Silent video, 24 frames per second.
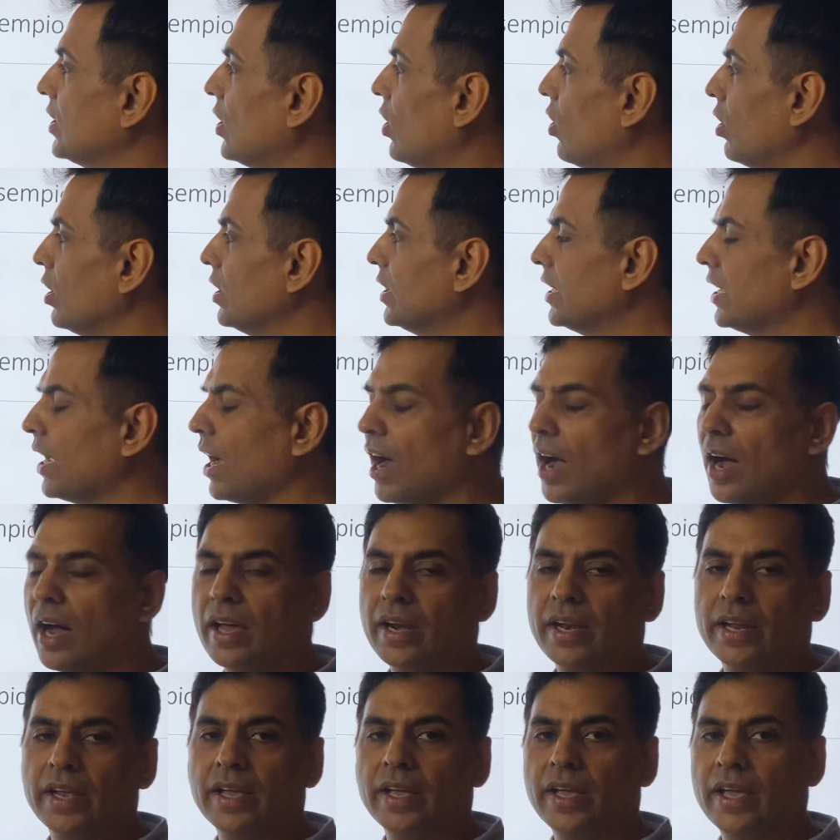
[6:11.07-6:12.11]
all the are,
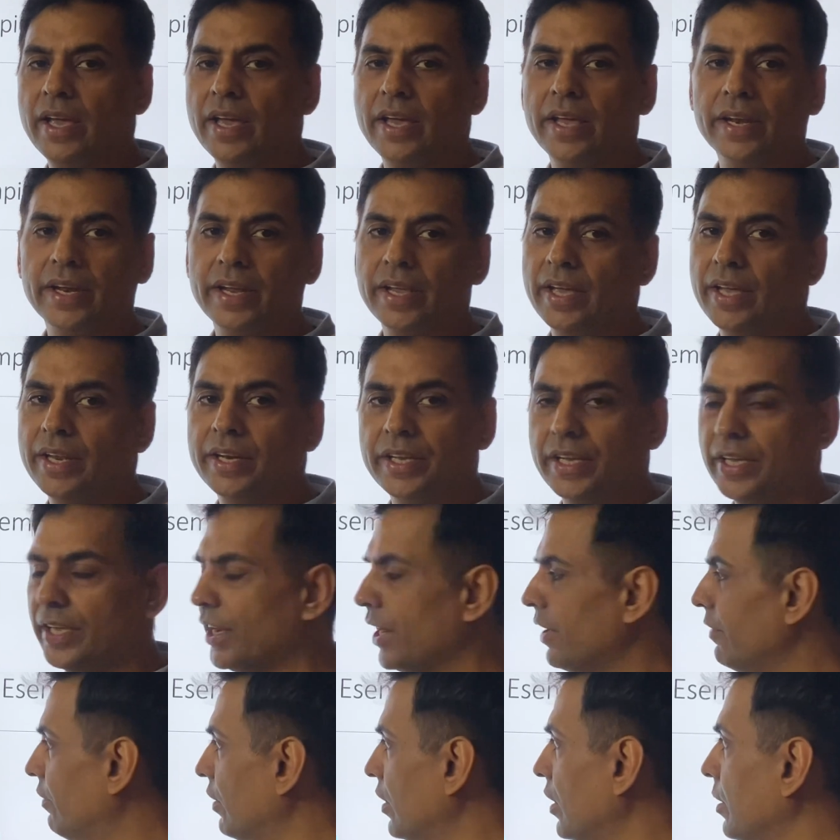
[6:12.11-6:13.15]
ere and
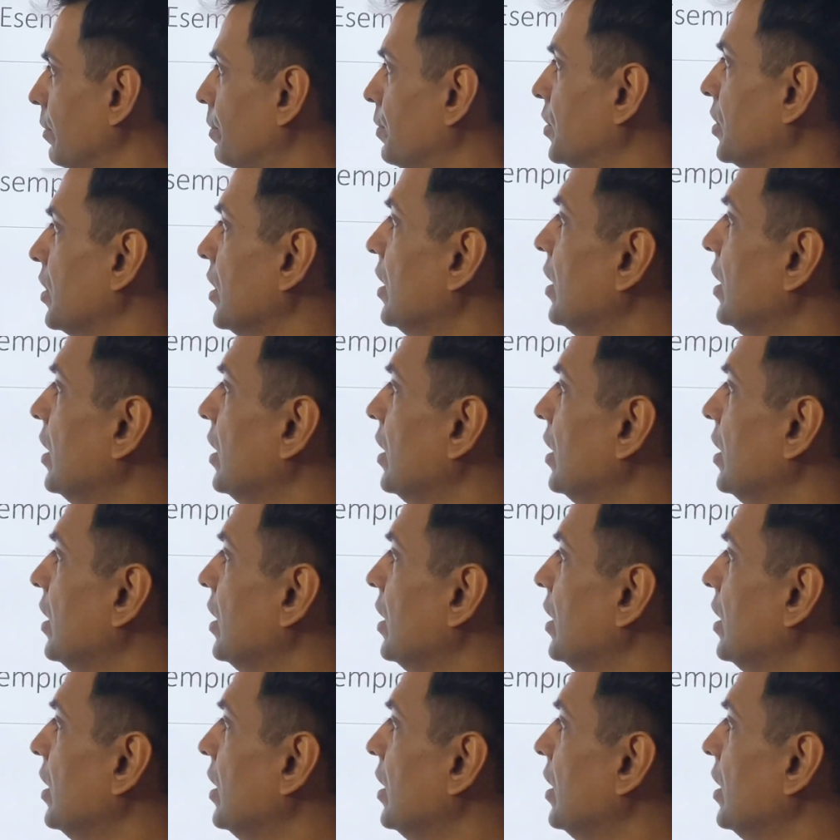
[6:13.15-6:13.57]
ire verbs.